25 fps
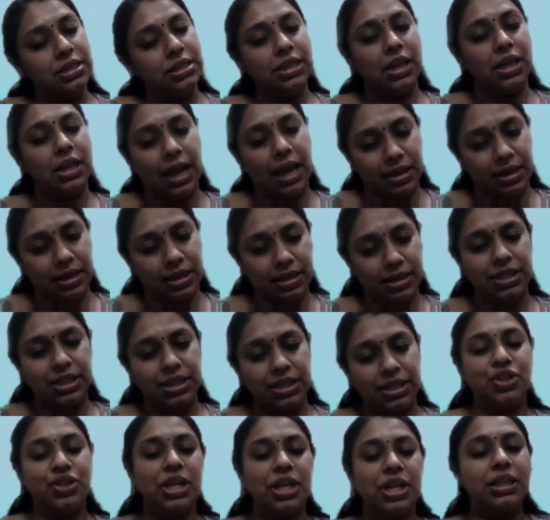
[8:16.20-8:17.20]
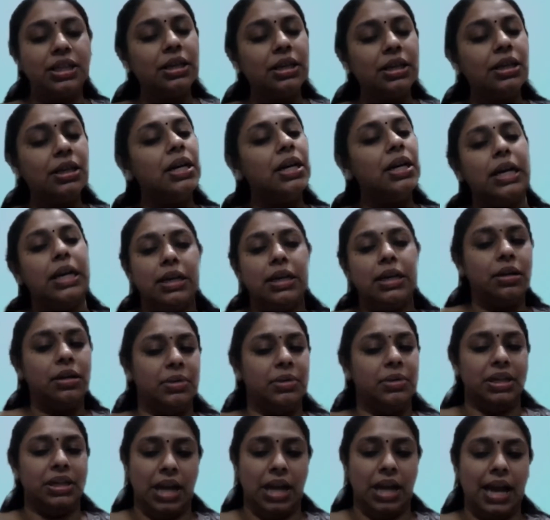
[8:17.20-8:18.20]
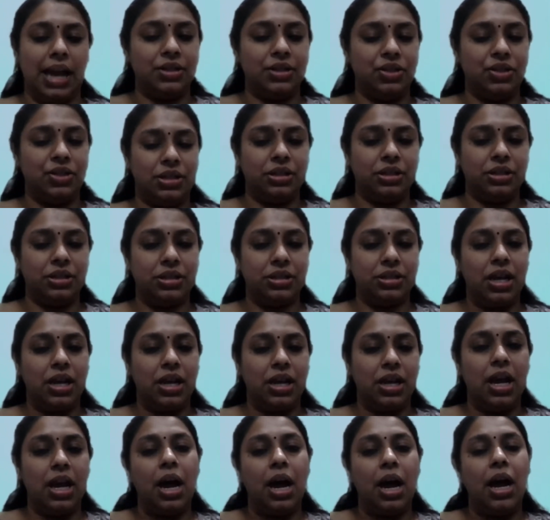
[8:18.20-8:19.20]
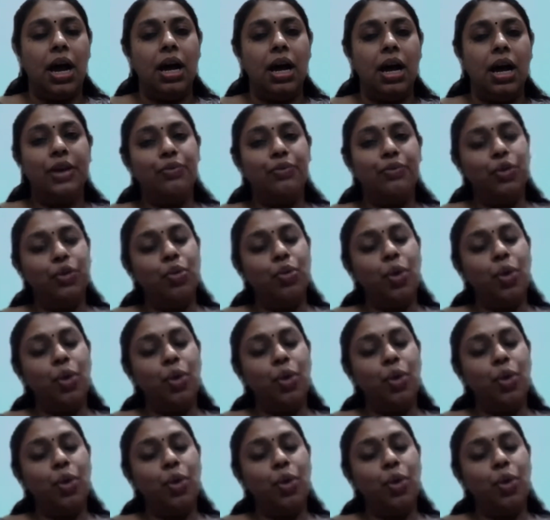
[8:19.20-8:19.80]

initiate the criminal actions. If your